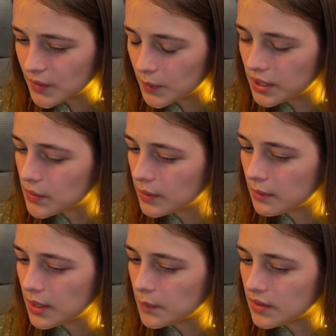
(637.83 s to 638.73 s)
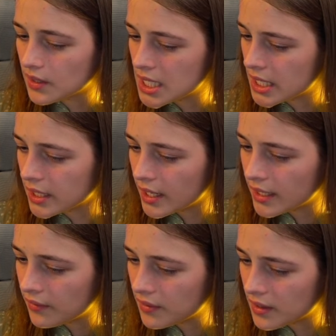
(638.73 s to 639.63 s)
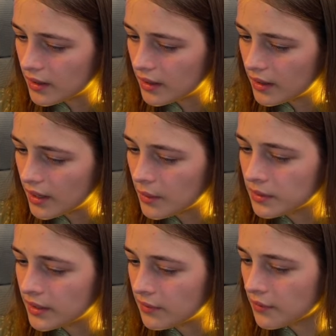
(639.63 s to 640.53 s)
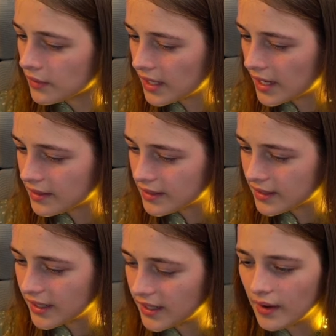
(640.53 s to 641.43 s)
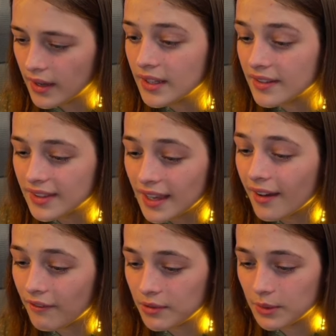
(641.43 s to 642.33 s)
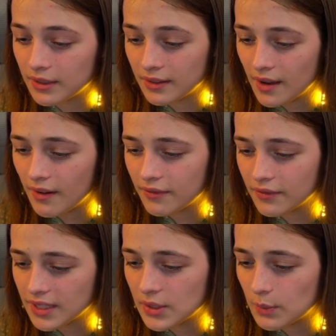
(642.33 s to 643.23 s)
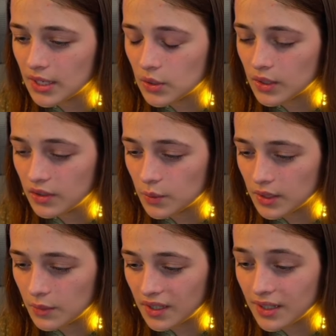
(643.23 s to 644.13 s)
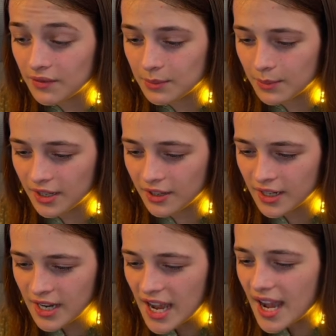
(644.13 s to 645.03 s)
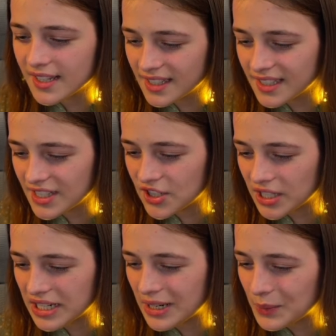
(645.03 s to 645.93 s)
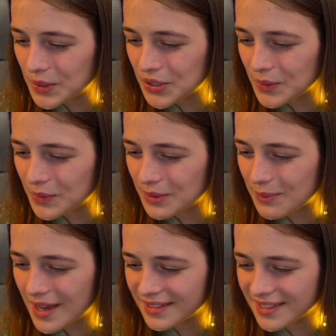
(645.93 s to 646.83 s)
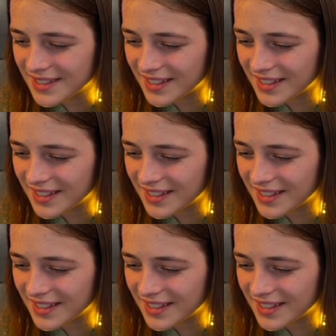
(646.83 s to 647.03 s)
twenty twenty-one was a year I never. I will never forget. Uh, I can't thank everyone enough. Let's make twenty twenty-one even better. Oksana and Chad, I wish you all the best.